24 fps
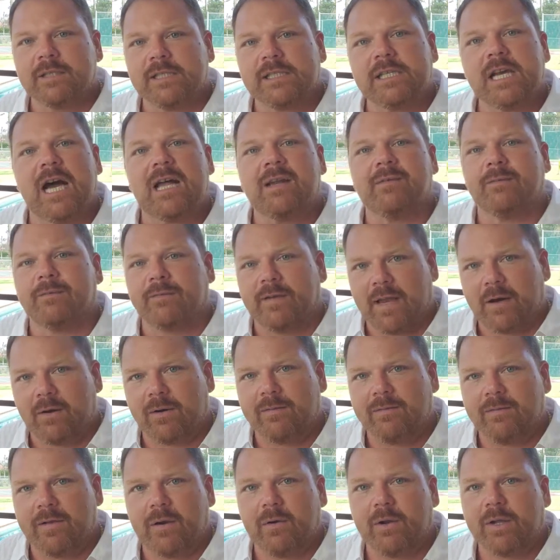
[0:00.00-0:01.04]
it's gotten
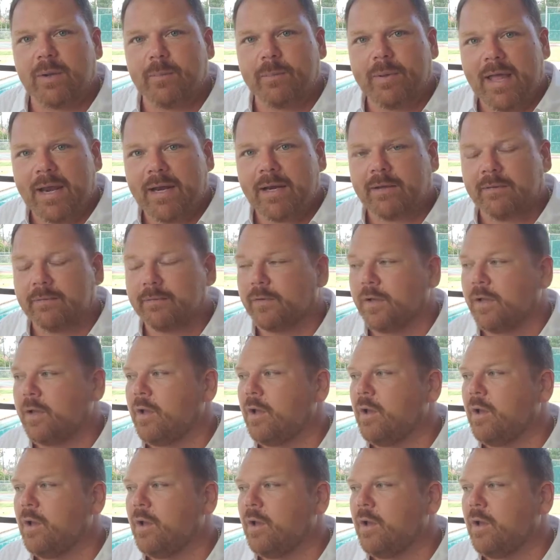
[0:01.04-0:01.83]
very, very competitive.